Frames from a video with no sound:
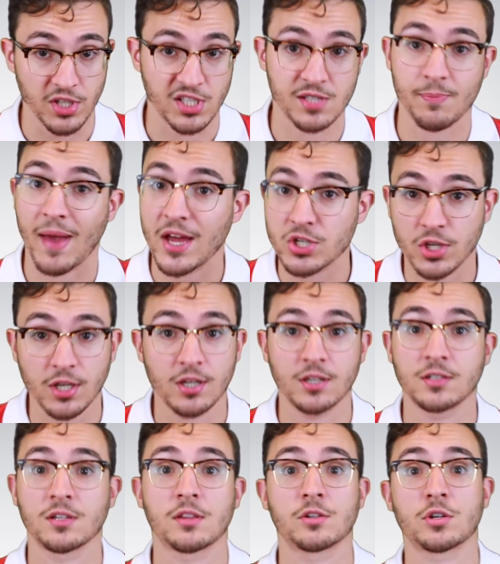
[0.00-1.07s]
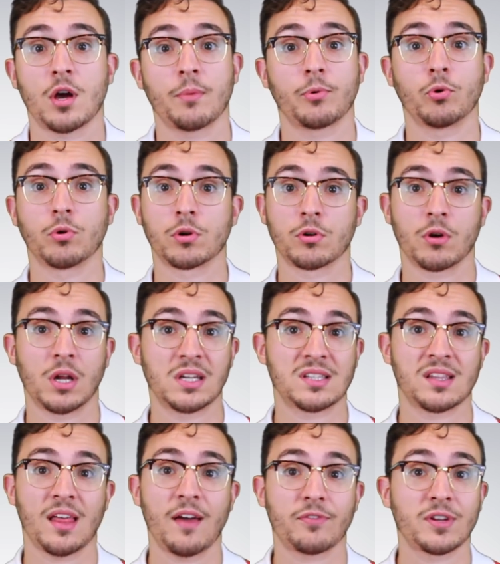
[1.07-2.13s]
smashing it into the top corner on his
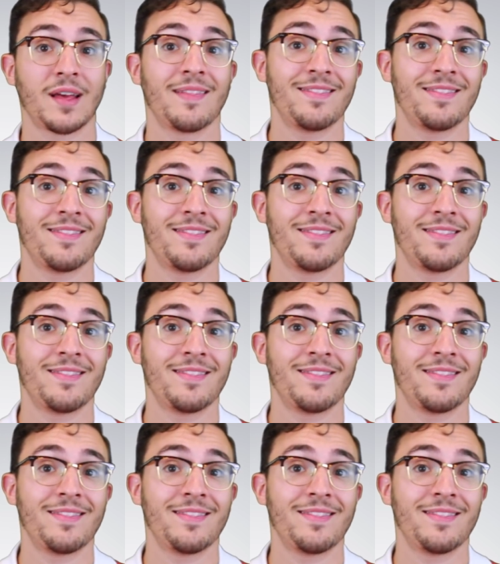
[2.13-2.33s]
left.